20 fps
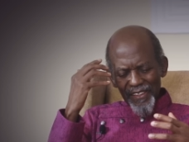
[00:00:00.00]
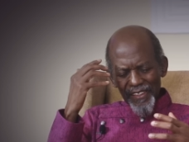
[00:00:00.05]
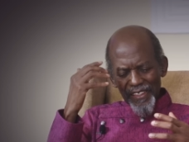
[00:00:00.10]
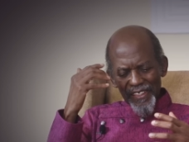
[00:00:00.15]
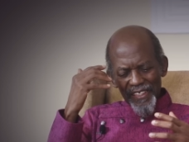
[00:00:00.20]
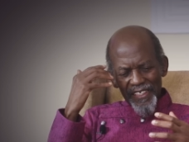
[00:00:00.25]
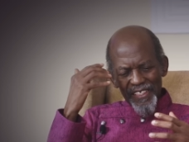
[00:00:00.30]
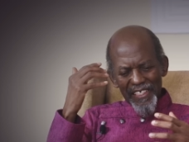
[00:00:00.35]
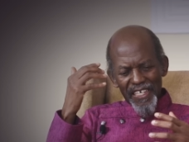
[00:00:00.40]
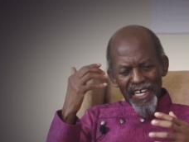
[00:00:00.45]

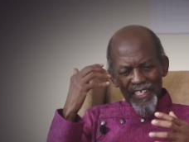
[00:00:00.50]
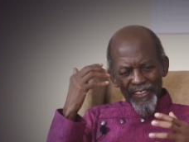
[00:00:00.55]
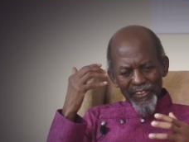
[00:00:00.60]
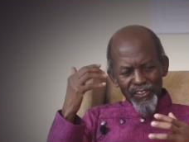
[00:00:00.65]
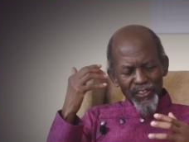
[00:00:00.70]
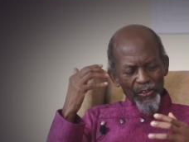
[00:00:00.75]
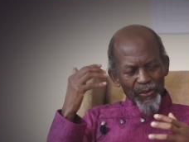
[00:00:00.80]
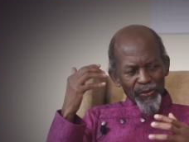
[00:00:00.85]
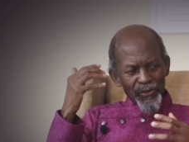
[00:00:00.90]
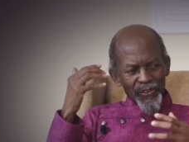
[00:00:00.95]
inner
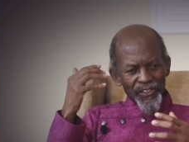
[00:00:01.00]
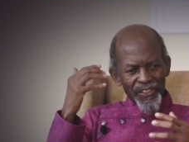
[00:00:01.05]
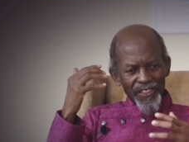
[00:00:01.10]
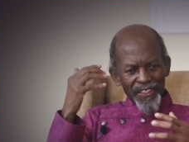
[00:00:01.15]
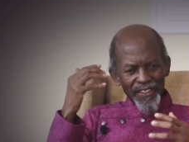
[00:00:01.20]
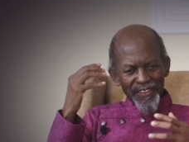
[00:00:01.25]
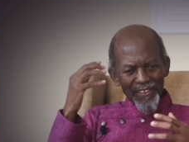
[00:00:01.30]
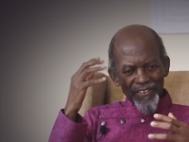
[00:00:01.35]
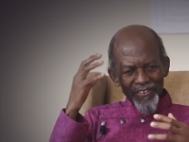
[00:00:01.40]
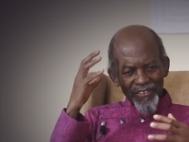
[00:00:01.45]

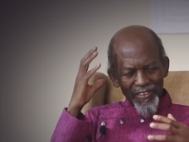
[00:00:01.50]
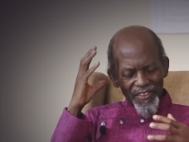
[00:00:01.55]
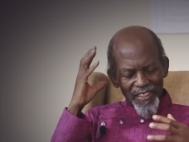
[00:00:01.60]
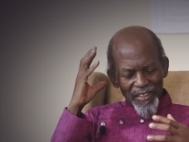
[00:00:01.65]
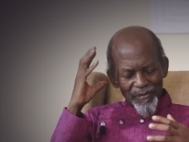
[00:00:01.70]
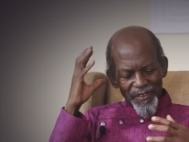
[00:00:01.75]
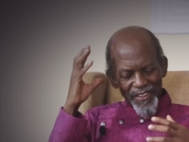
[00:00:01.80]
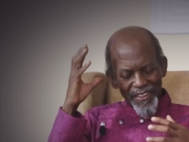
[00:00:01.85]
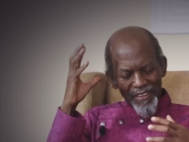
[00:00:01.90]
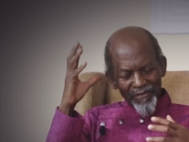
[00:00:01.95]
tuition,
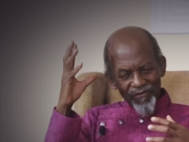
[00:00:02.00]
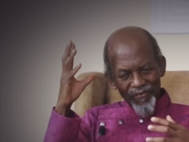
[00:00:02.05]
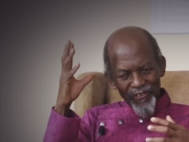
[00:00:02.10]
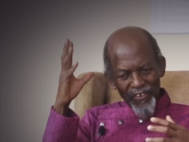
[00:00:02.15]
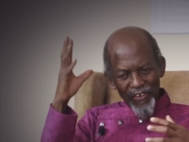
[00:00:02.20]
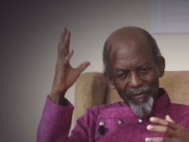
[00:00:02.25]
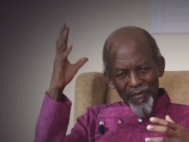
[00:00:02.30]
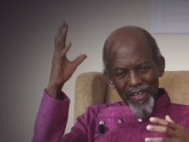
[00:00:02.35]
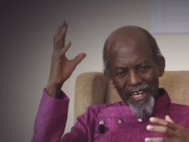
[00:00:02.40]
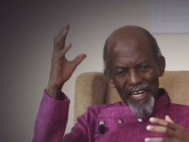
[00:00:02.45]
something
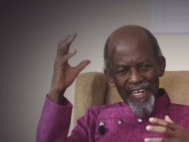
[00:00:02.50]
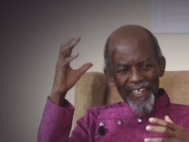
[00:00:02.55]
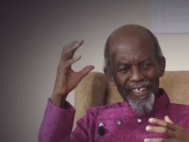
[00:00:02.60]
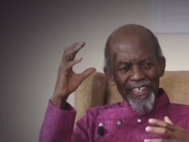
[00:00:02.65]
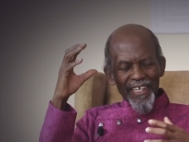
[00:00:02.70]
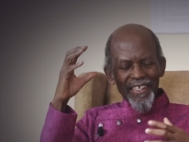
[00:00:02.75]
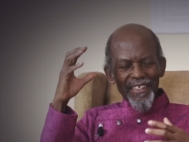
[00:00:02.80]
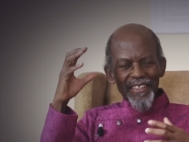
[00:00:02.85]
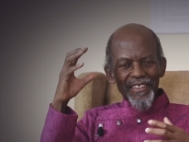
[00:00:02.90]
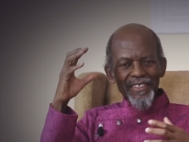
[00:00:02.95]
from
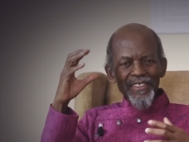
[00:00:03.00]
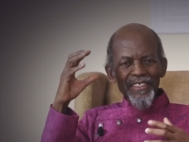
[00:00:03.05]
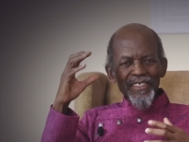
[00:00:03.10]
higher